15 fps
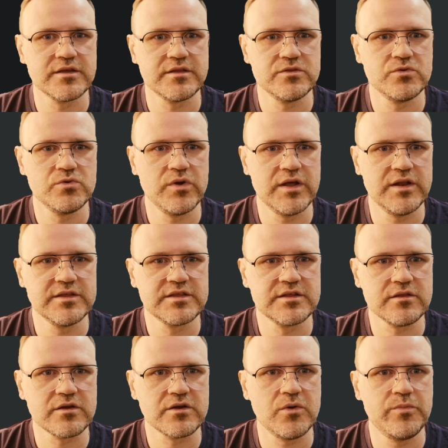do a little
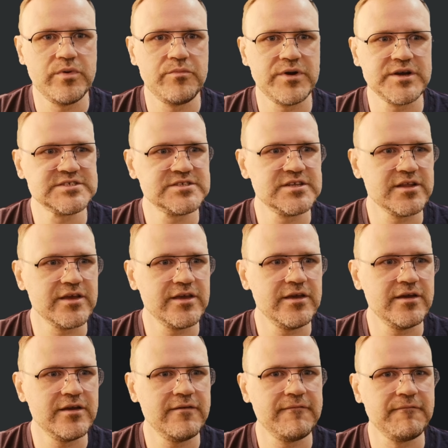copy pasting
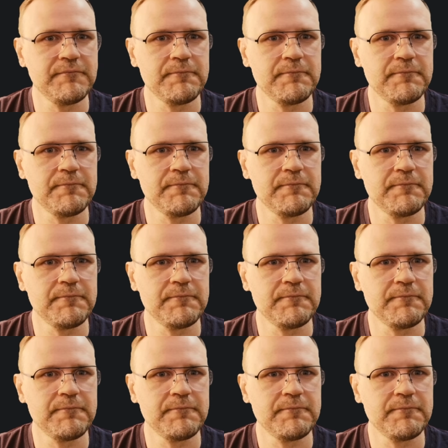here.